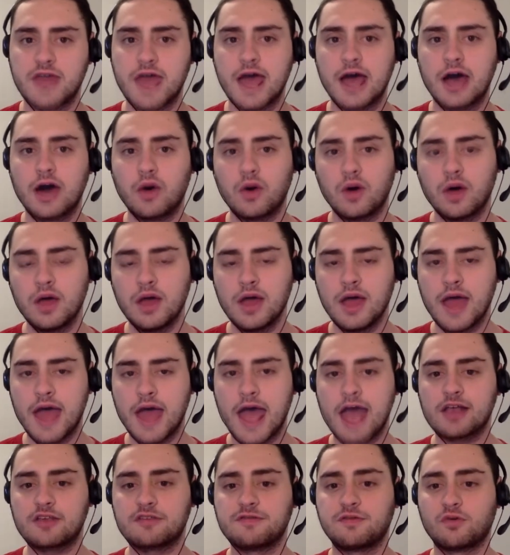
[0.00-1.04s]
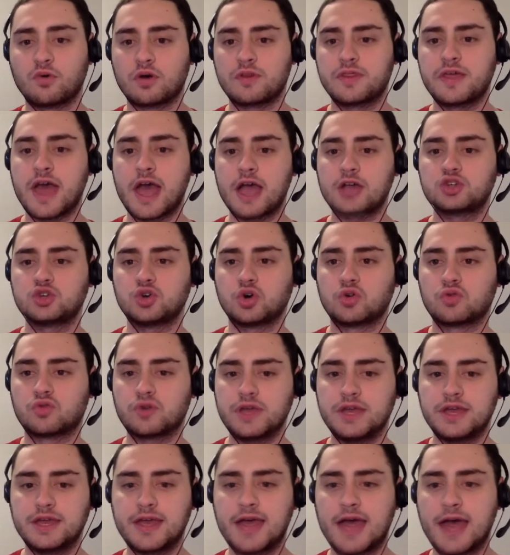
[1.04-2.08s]
Now, as for the actual
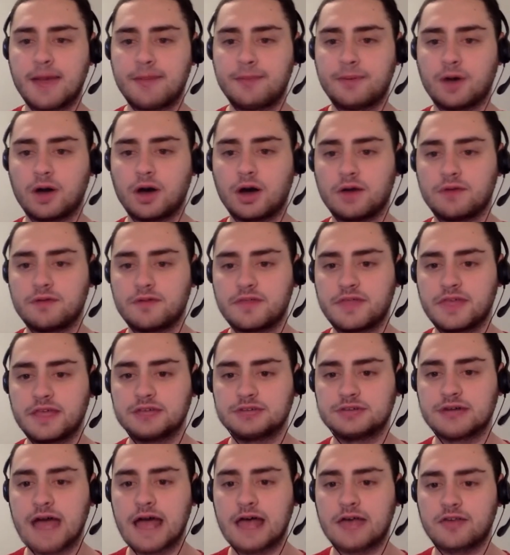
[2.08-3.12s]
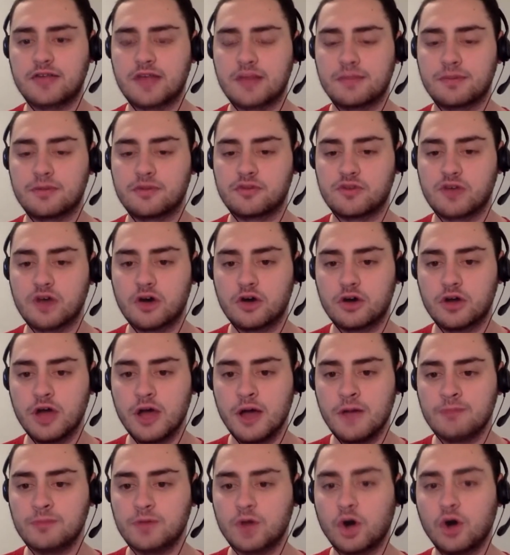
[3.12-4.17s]
recap of the last episode,
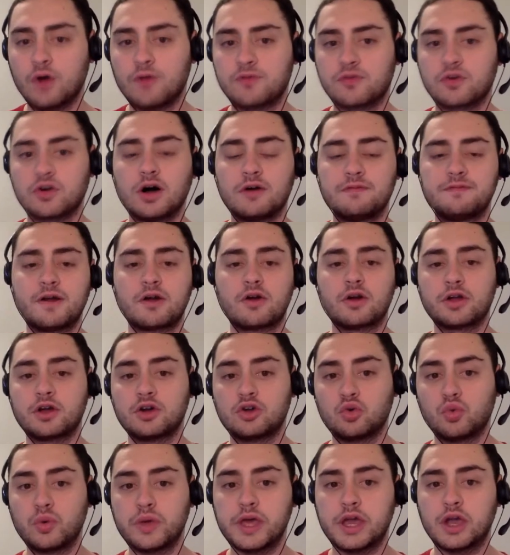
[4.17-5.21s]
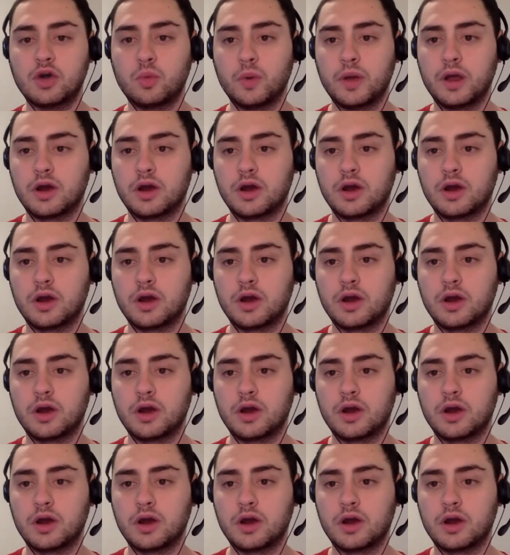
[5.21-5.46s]
overall, very good week.